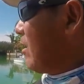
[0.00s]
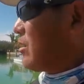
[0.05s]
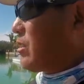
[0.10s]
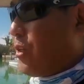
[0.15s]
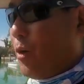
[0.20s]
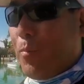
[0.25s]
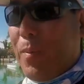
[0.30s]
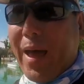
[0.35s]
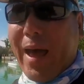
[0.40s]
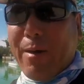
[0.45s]
look
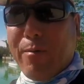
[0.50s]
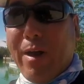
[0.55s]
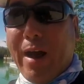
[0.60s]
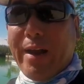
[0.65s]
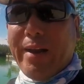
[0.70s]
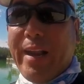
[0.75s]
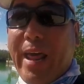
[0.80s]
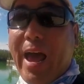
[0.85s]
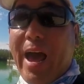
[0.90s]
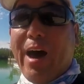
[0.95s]
so bad
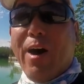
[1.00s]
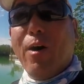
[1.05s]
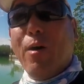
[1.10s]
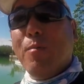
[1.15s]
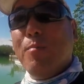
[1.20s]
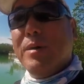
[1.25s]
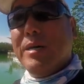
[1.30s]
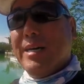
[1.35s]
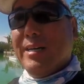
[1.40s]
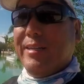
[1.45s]
right
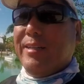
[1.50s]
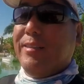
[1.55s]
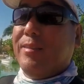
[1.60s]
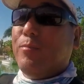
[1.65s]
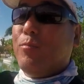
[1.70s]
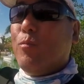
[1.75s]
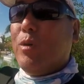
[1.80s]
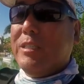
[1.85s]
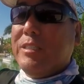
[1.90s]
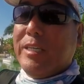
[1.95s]
now, but
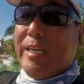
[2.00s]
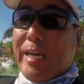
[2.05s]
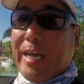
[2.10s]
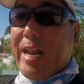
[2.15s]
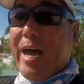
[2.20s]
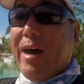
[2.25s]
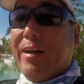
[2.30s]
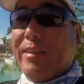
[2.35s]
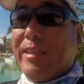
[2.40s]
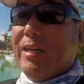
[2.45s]
once you get
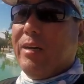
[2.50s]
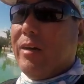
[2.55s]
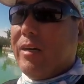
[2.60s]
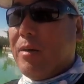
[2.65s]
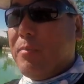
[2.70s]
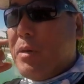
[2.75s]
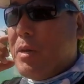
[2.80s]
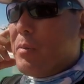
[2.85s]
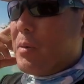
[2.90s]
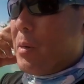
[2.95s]
out there it
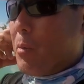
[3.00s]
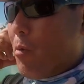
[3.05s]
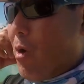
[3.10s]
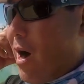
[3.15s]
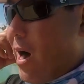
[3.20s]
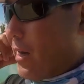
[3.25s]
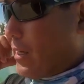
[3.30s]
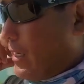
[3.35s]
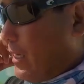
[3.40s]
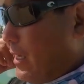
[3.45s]
can be a bit
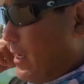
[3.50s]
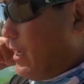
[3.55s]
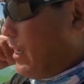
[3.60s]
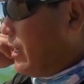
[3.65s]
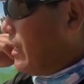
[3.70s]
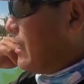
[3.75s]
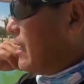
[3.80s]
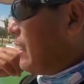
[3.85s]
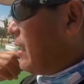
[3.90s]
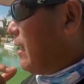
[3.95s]
rocky.
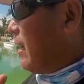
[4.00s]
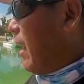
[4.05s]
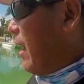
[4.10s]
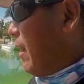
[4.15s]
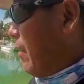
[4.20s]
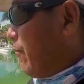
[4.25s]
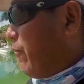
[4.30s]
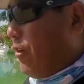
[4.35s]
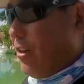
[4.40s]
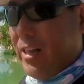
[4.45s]
I
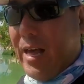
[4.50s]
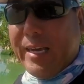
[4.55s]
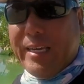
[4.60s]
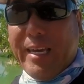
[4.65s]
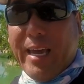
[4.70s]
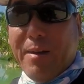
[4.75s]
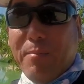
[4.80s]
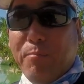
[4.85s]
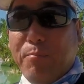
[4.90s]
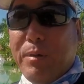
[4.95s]
didn't feel like
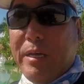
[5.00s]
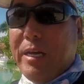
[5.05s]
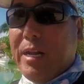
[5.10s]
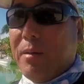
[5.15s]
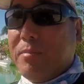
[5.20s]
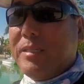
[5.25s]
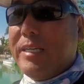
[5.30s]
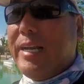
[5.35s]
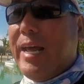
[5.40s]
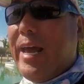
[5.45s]
getting beat
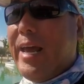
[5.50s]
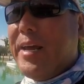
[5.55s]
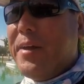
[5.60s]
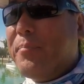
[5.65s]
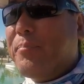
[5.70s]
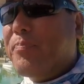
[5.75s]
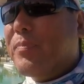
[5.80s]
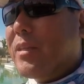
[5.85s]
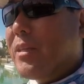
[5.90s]
up today.